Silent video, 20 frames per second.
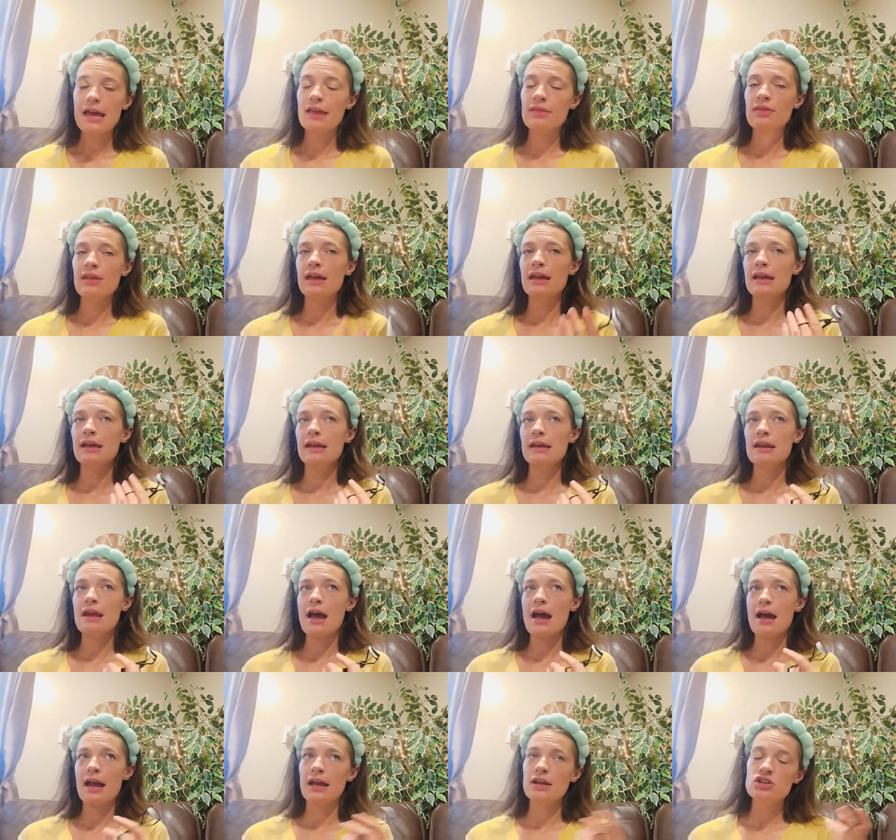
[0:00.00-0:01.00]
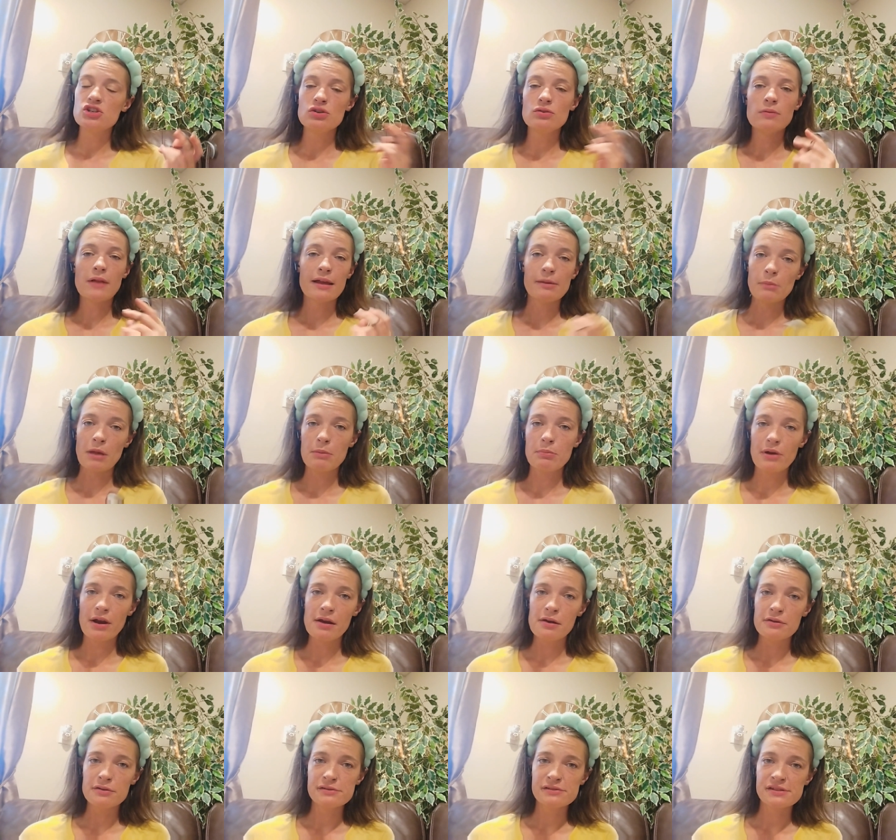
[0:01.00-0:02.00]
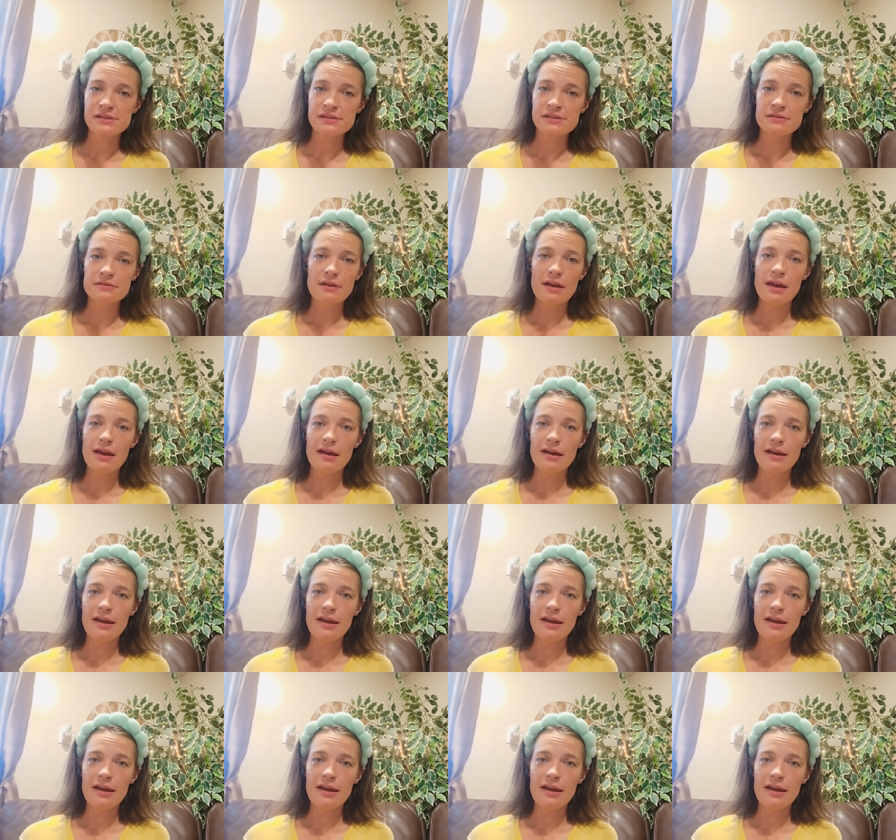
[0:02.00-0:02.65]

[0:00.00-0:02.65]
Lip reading: and then I do like my brows,